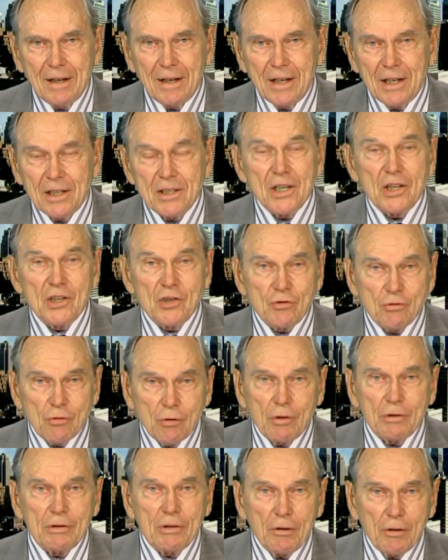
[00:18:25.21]
it's
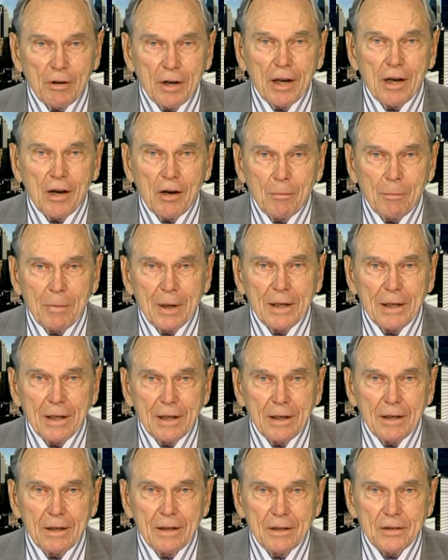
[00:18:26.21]
extraordinary how
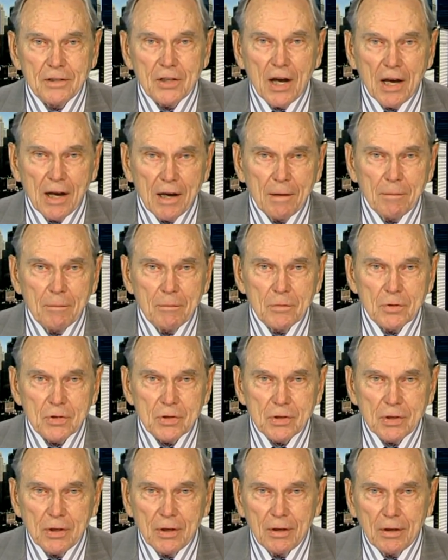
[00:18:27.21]
many
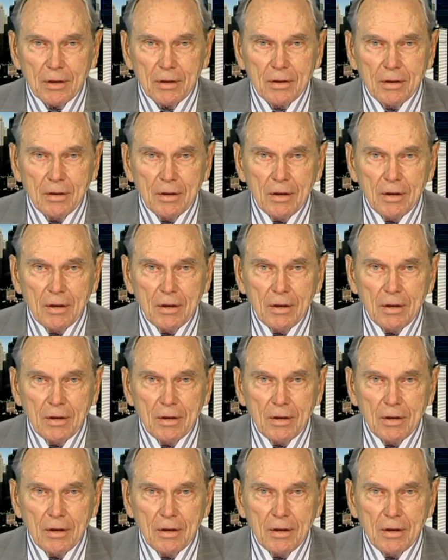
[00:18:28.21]
times uh,